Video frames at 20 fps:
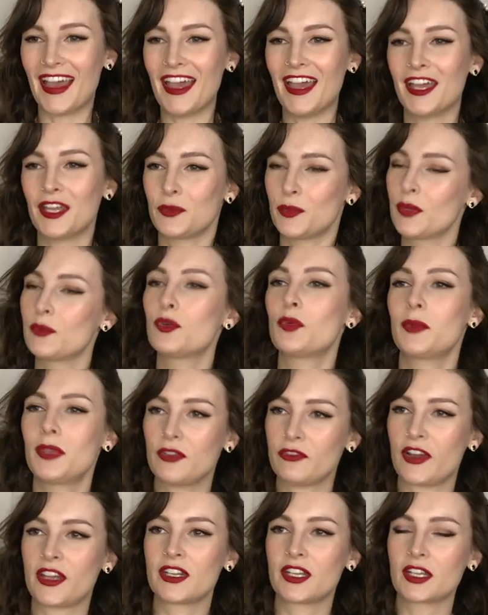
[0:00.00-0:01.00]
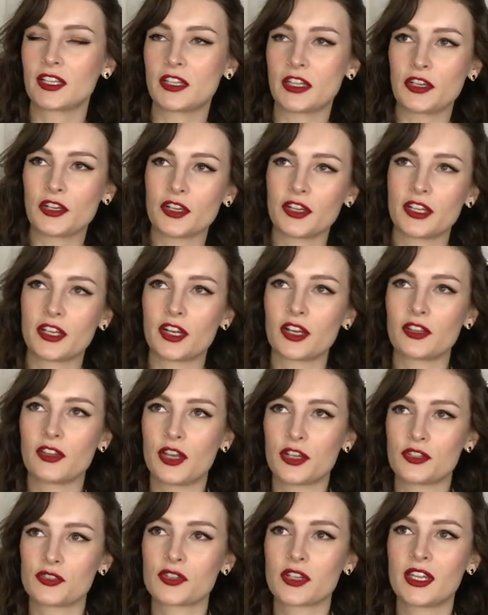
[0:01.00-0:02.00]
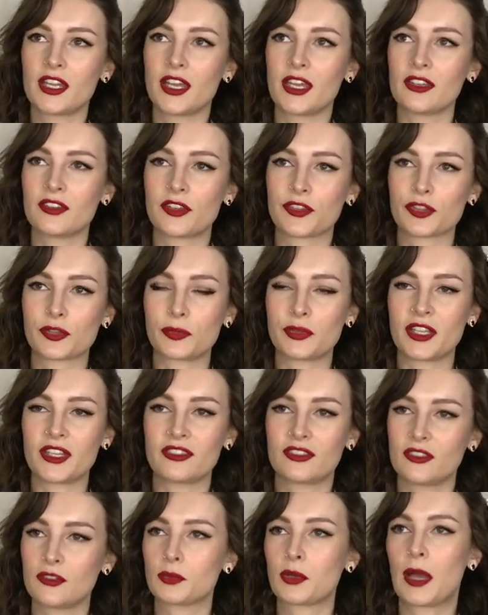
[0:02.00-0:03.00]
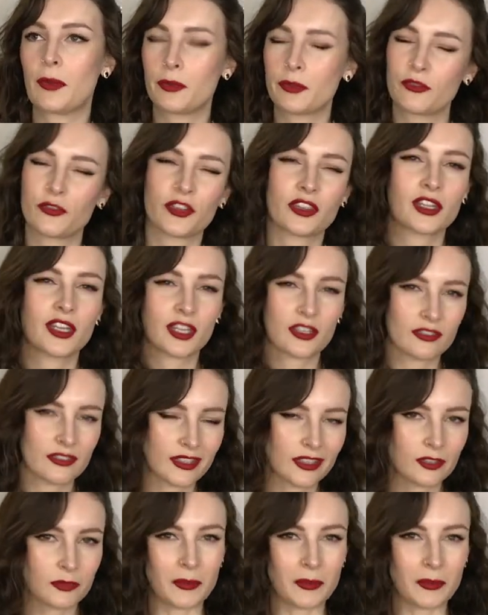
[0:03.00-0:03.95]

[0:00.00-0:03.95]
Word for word: And we will be finding glitter in our laundry and other places probably for the next six